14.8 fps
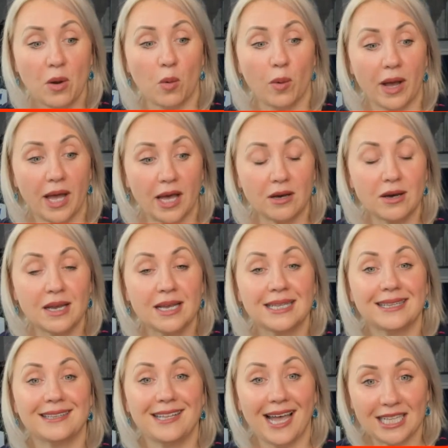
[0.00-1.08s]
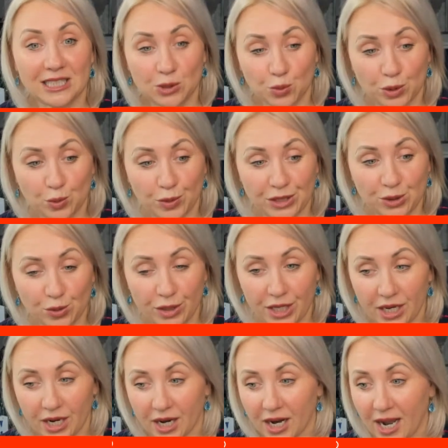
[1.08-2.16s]
Well, that's what we do
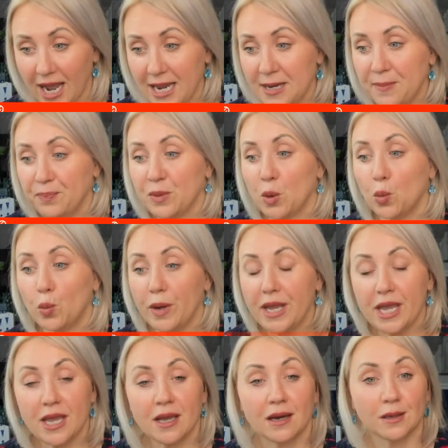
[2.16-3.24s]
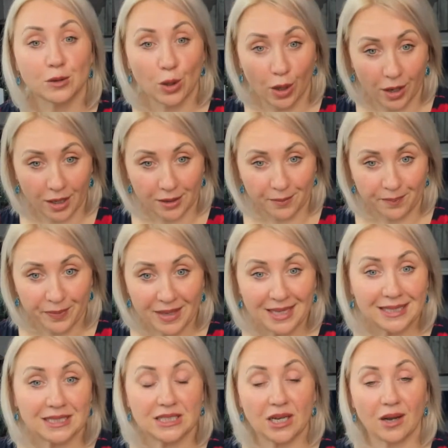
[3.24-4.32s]
here, right? We learn.
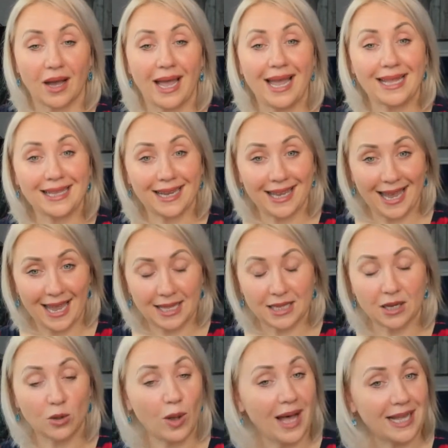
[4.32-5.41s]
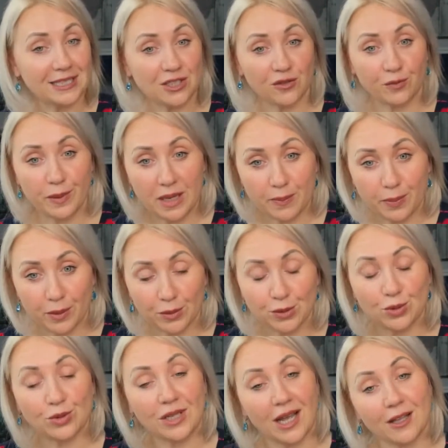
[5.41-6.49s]
So, and again, lots of
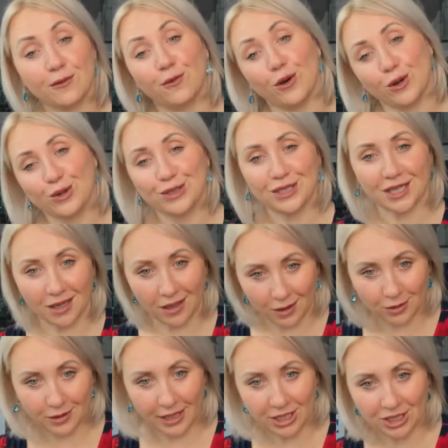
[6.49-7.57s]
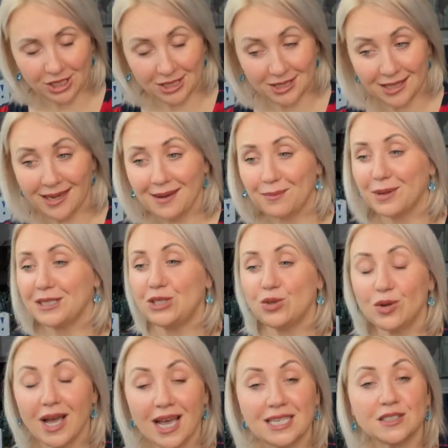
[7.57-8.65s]
people do not follow the regulations, but
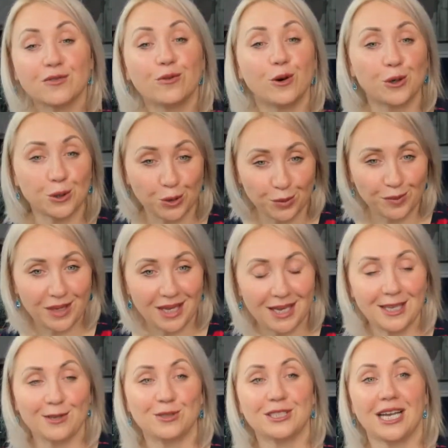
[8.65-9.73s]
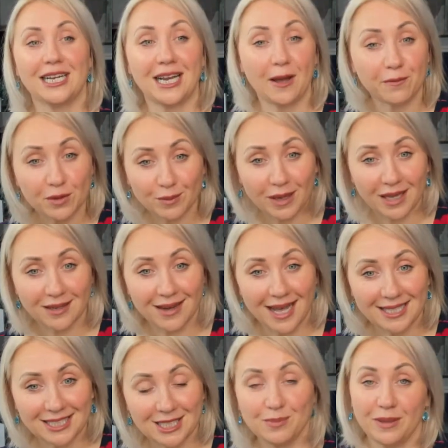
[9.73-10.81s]
you guys follow me. You sign up for my
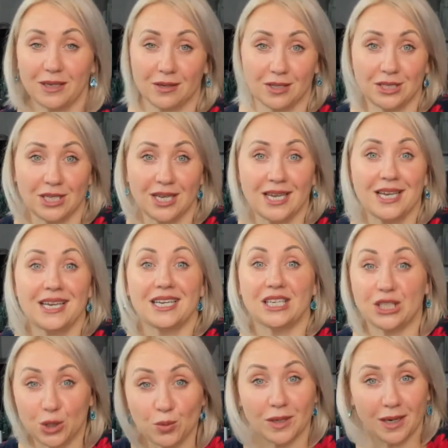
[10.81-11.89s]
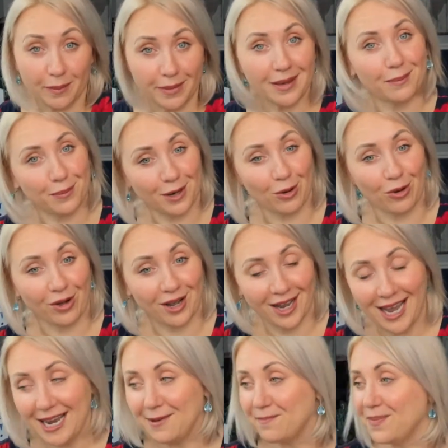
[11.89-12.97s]
classes because you want to be a pro,
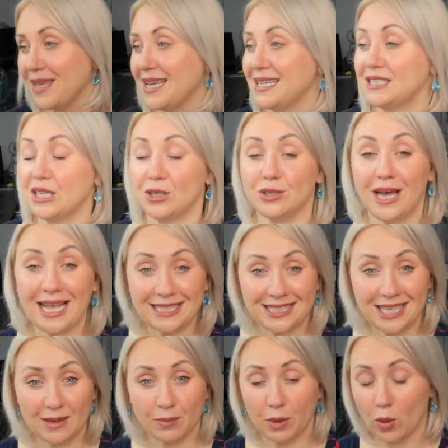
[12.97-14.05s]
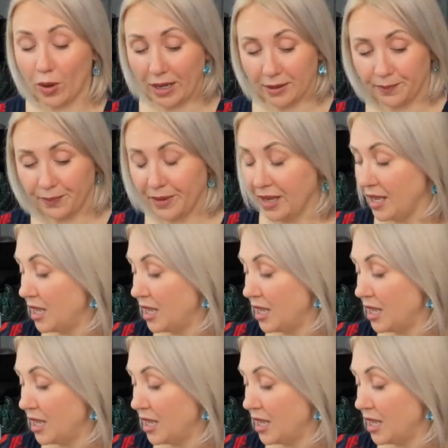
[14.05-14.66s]
right? So let's keep going.